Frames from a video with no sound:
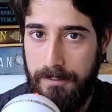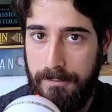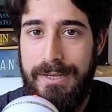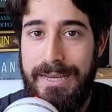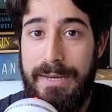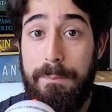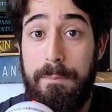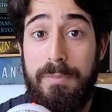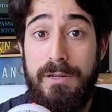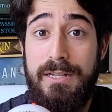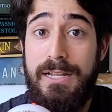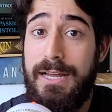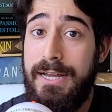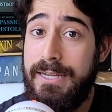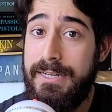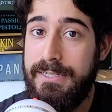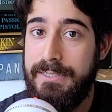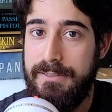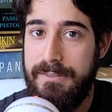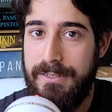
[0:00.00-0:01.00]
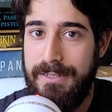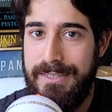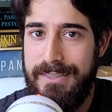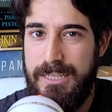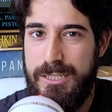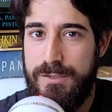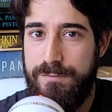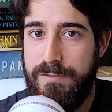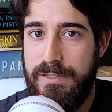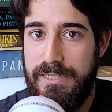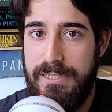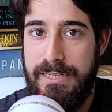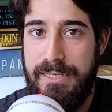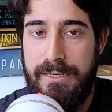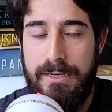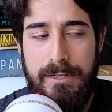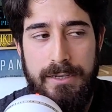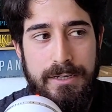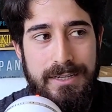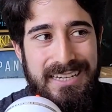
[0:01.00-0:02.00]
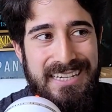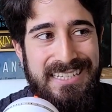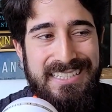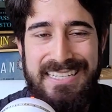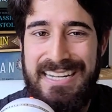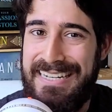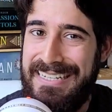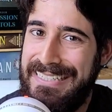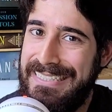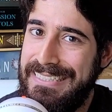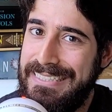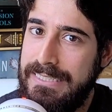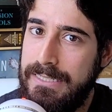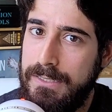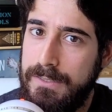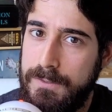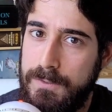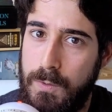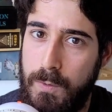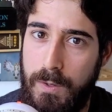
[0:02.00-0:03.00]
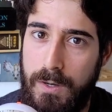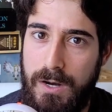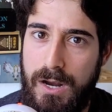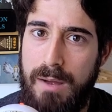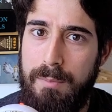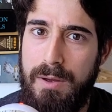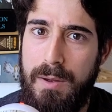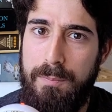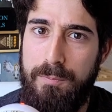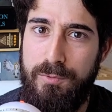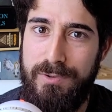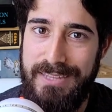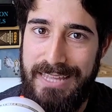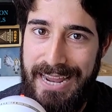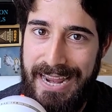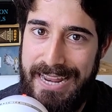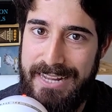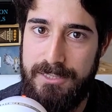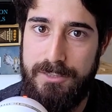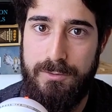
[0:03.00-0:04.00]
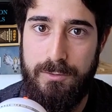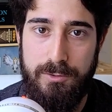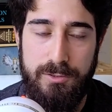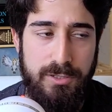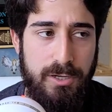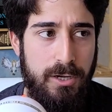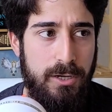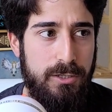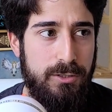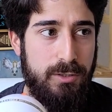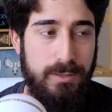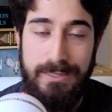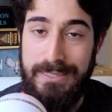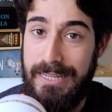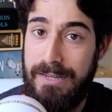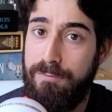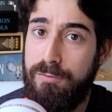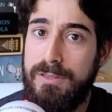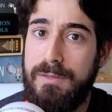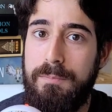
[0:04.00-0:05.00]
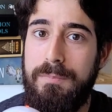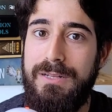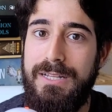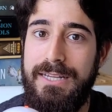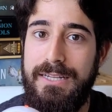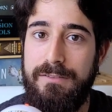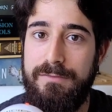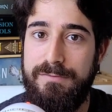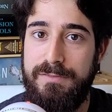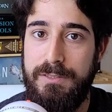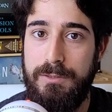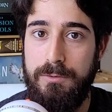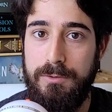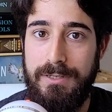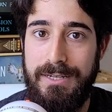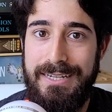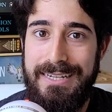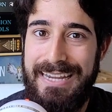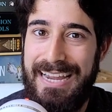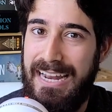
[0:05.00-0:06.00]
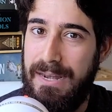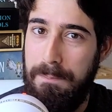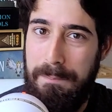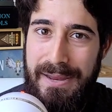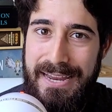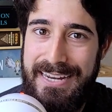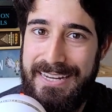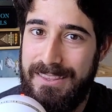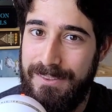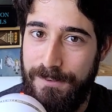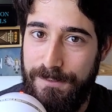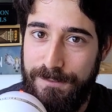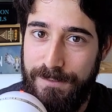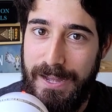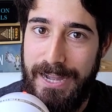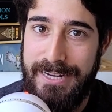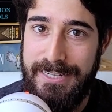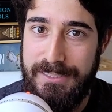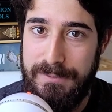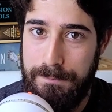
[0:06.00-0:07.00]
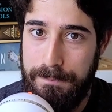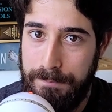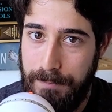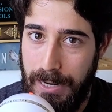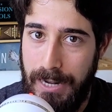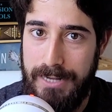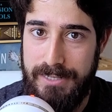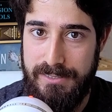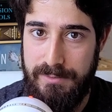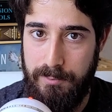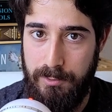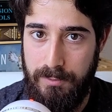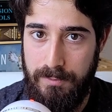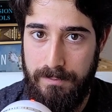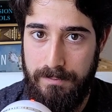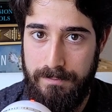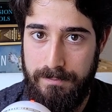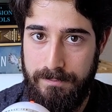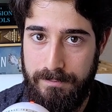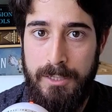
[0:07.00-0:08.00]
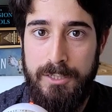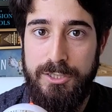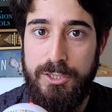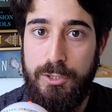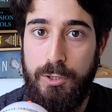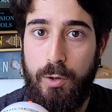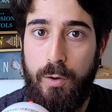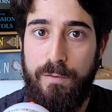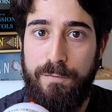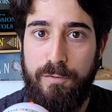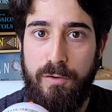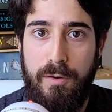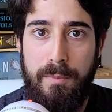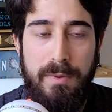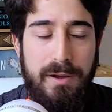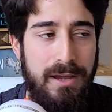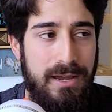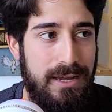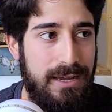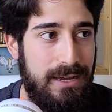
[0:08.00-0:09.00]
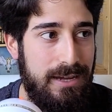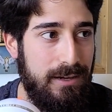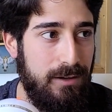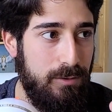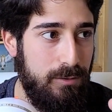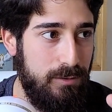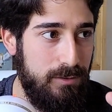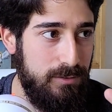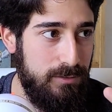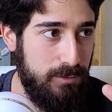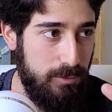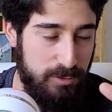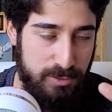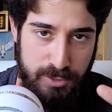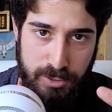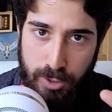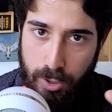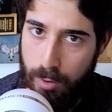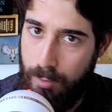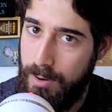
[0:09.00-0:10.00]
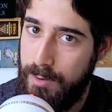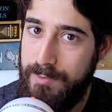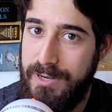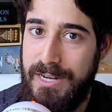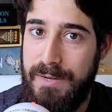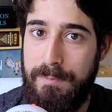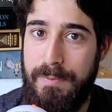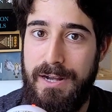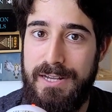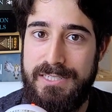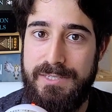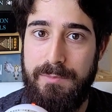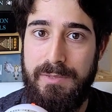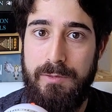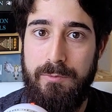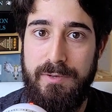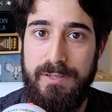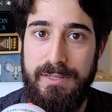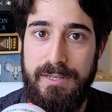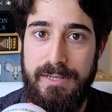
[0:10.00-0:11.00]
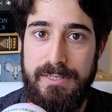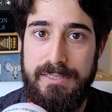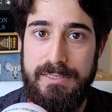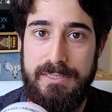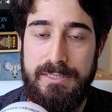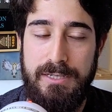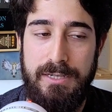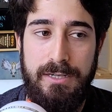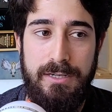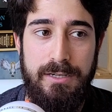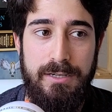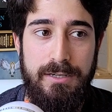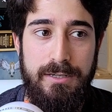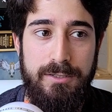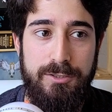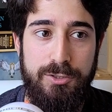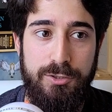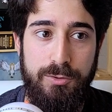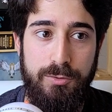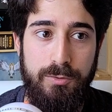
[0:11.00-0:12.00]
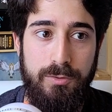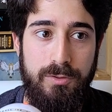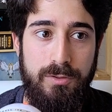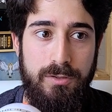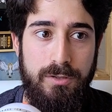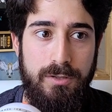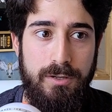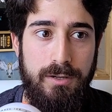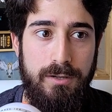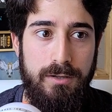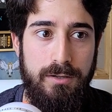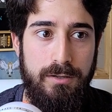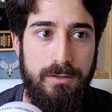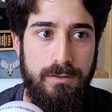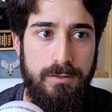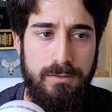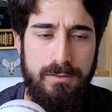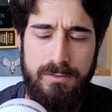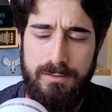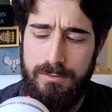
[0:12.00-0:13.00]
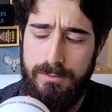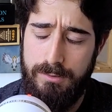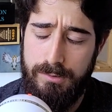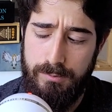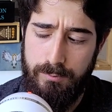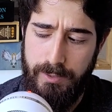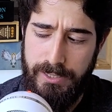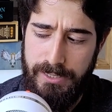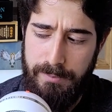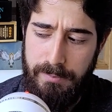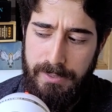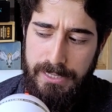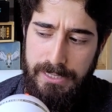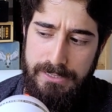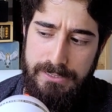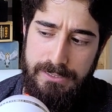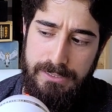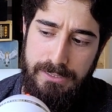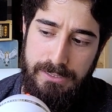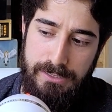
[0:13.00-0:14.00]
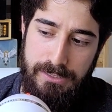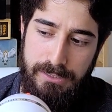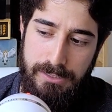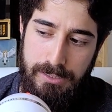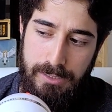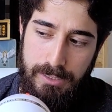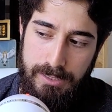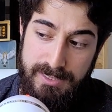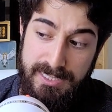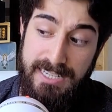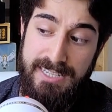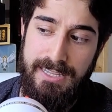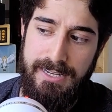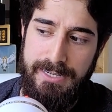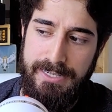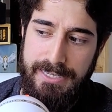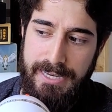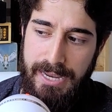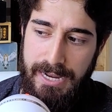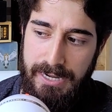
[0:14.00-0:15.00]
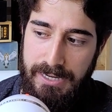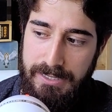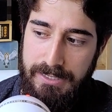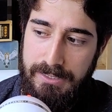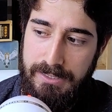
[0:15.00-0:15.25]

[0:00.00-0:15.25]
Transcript: Implied in this feeling is the need to come up with answers to level the playing field and make the fight possible. To go from, there is no way we can possibly win this, to, wait a minute, say that again.